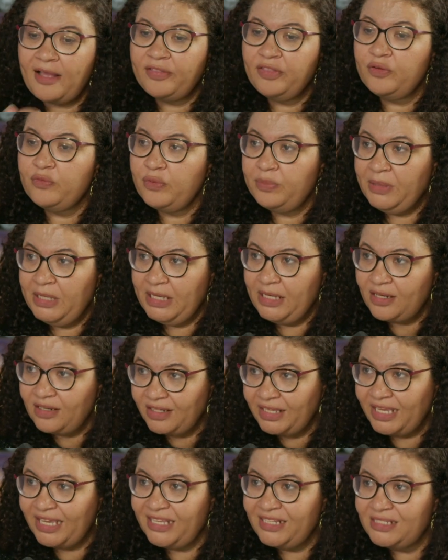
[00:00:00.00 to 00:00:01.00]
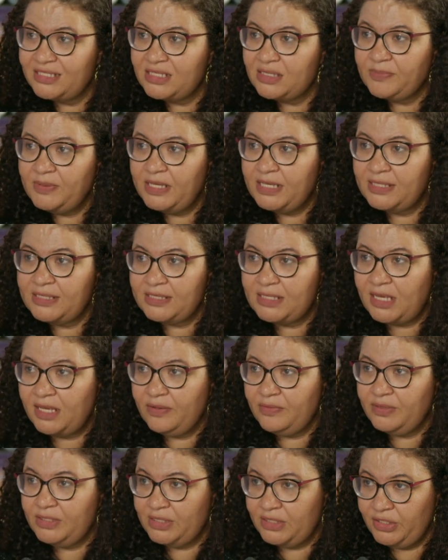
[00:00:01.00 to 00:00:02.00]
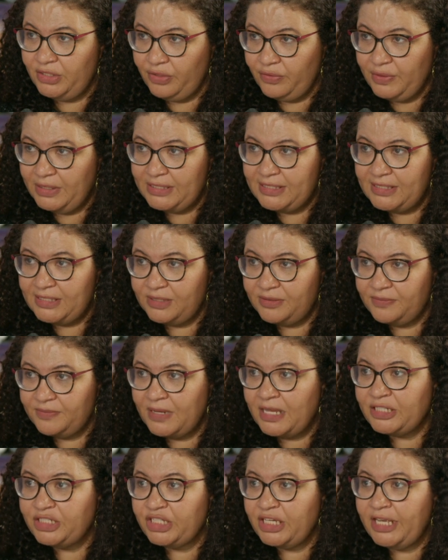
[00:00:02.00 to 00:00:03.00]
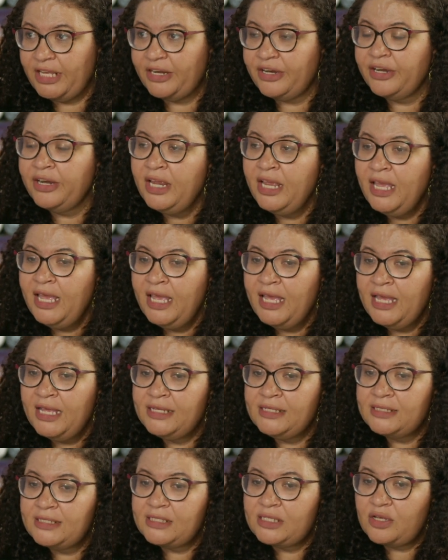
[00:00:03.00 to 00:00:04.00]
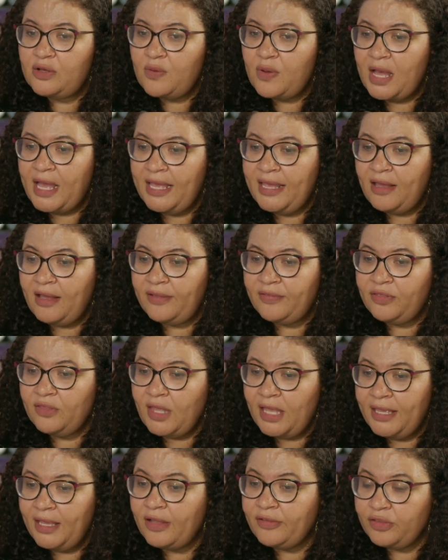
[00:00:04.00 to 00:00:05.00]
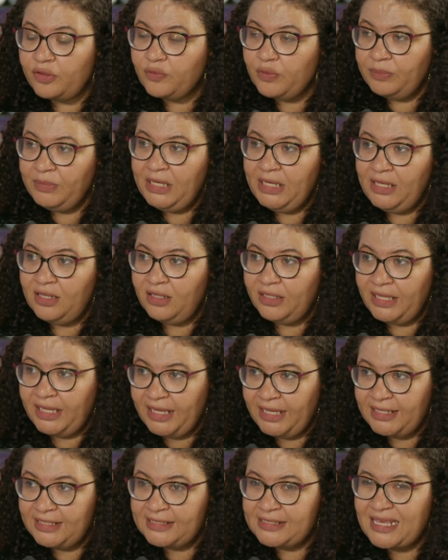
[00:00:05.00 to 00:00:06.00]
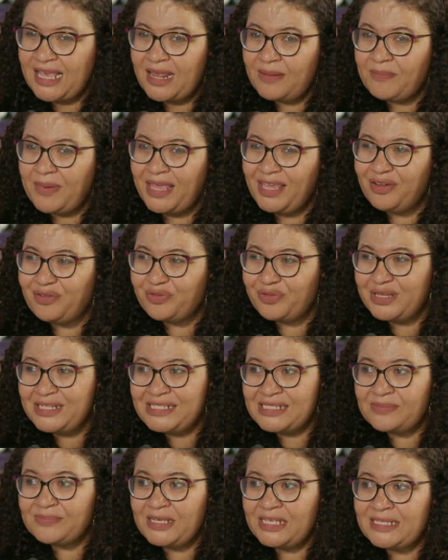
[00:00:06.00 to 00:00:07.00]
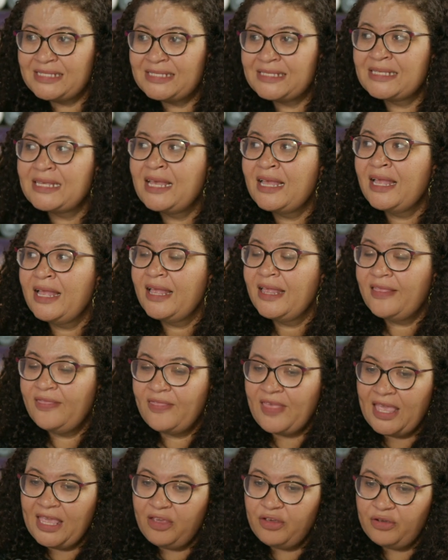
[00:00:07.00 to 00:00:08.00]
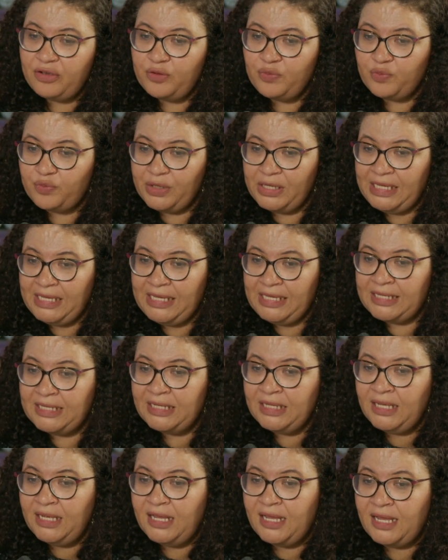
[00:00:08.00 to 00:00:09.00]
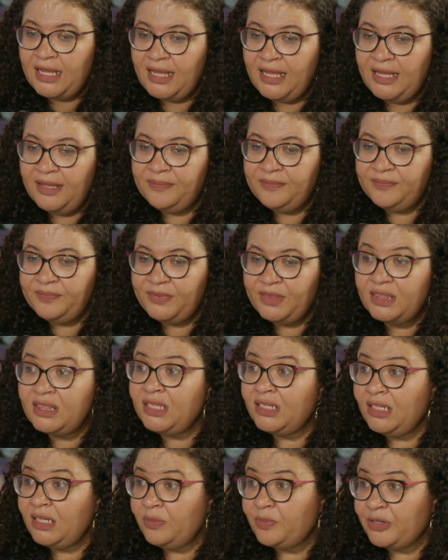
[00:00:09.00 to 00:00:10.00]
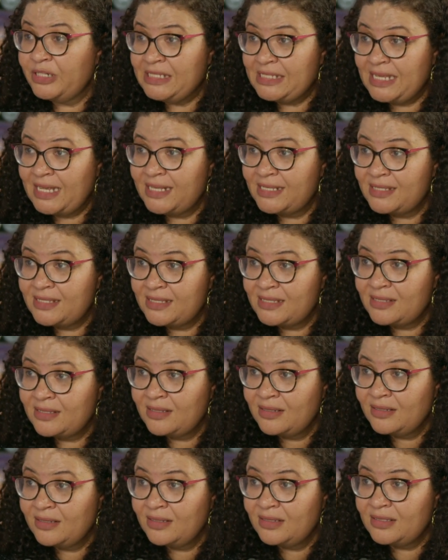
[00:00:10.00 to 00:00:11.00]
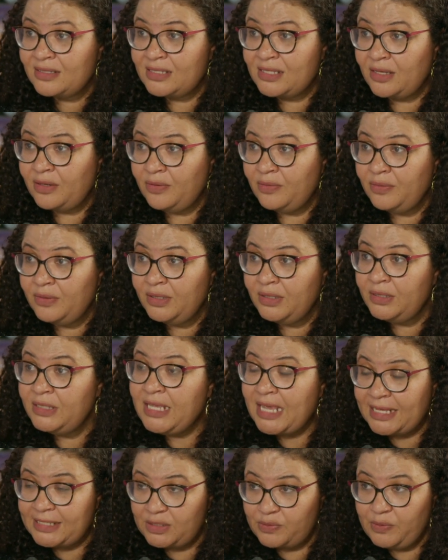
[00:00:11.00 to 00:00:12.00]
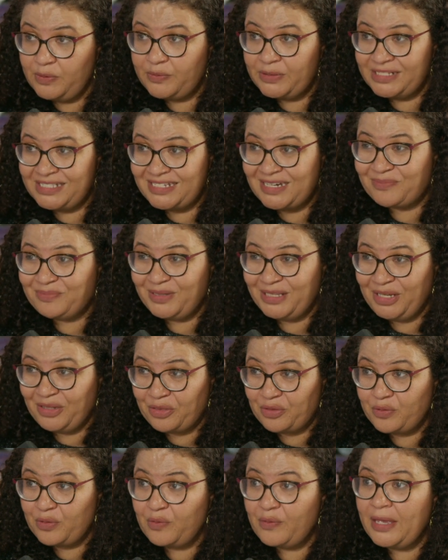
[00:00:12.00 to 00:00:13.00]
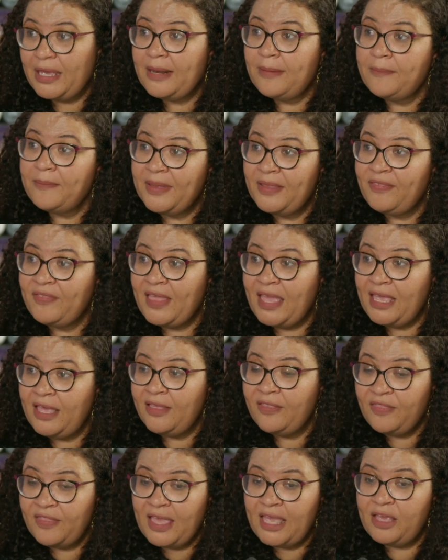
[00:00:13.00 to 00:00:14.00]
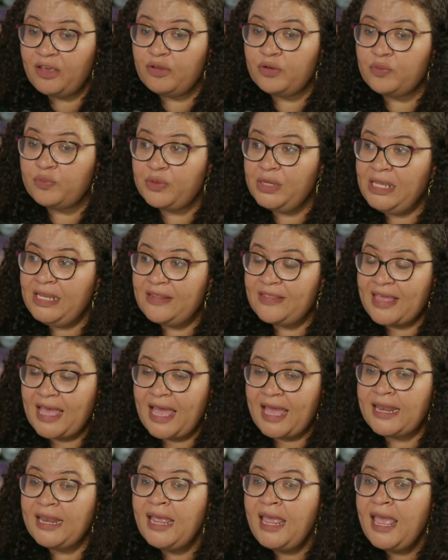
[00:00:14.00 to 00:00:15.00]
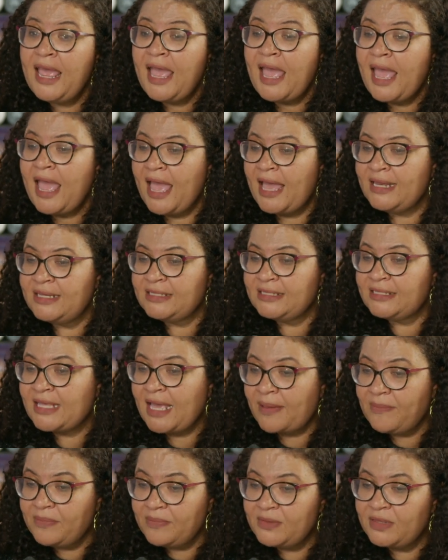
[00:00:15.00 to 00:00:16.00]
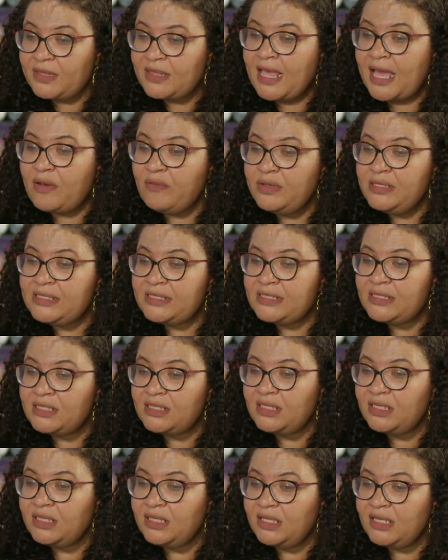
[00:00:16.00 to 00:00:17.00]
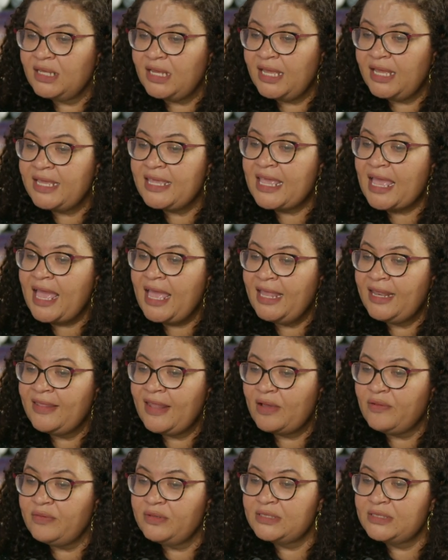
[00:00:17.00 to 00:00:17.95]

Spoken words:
the remedial kids because I was the newest educator. And so I got the remedial kids, and by Christmas they could read The Little Princess. So yes, we were stumbling through it, but right. they could read that. And that was, again, that was